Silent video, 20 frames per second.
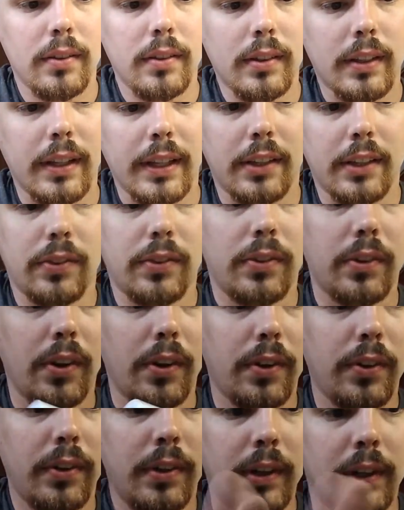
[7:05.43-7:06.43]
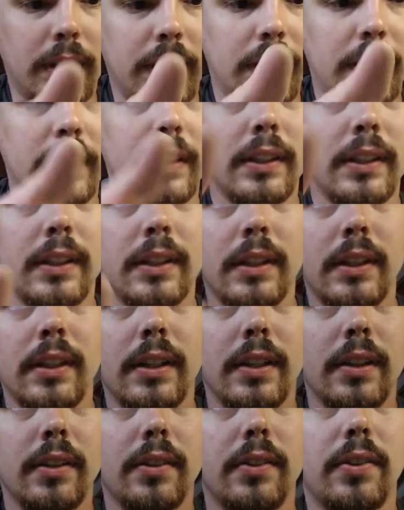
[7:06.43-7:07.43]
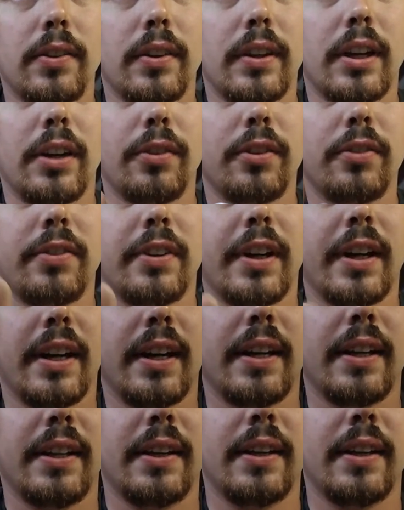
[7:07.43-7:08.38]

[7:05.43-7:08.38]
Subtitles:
like so. So now we've got